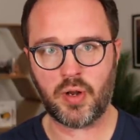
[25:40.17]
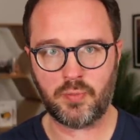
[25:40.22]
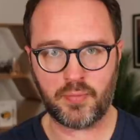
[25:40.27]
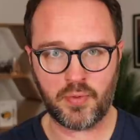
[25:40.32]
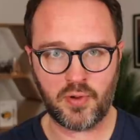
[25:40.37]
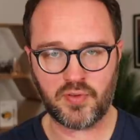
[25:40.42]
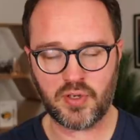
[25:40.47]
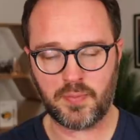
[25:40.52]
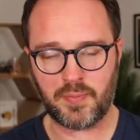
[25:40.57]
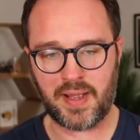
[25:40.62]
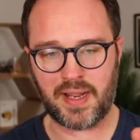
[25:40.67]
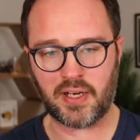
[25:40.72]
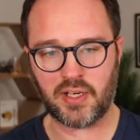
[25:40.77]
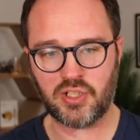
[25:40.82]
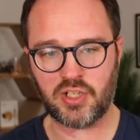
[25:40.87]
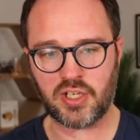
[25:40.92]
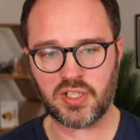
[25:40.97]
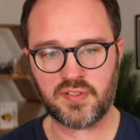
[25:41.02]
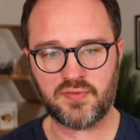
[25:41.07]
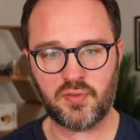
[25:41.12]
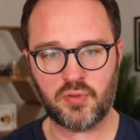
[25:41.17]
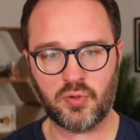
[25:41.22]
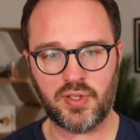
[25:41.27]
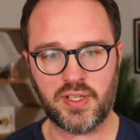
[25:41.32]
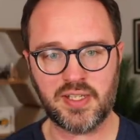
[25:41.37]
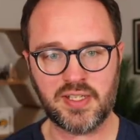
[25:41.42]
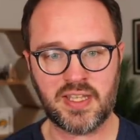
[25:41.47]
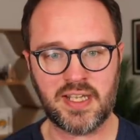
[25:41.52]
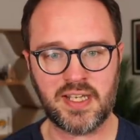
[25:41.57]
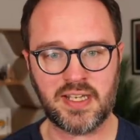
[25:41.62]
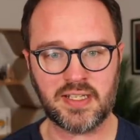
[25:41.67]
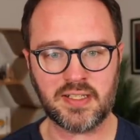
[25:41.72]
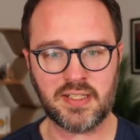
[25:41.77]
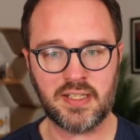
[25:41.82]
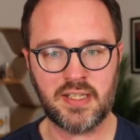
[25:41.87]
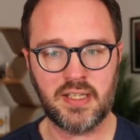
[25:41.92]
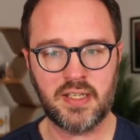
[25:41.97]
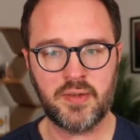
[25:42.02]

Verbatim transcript: move to a bank just for these things.